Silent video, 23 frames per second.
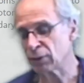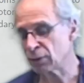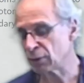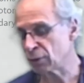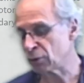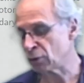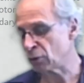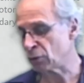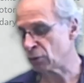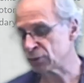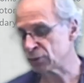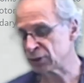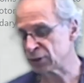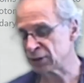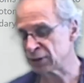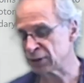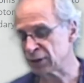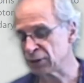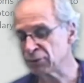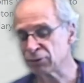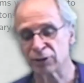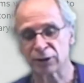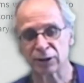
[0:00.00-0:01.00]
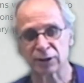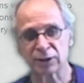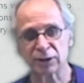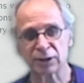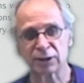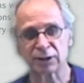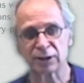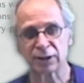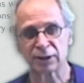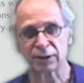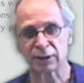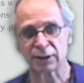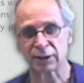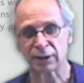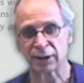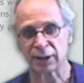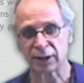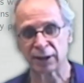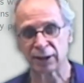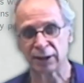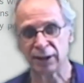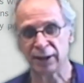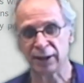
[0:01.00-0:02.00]
of the different
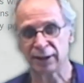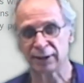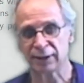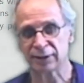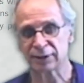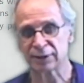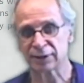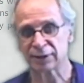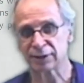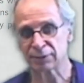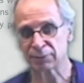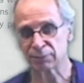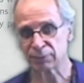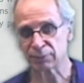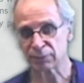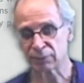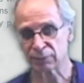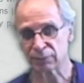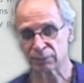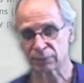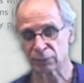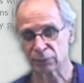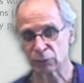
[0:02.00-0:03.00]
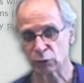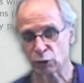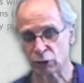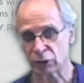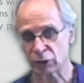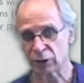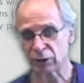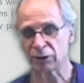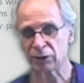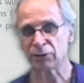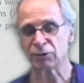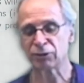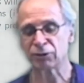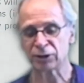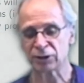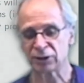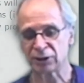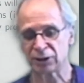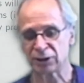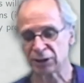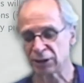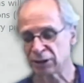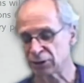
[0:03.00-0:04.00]
techniques or the different
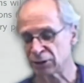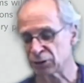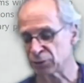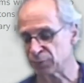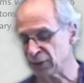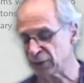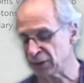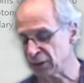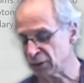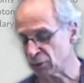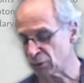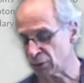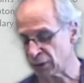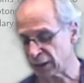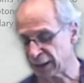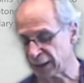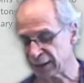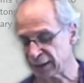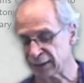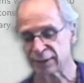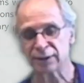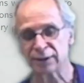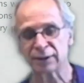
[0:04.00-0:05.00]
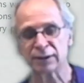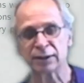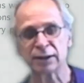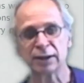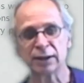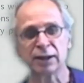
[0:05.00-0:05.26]
signals being collected.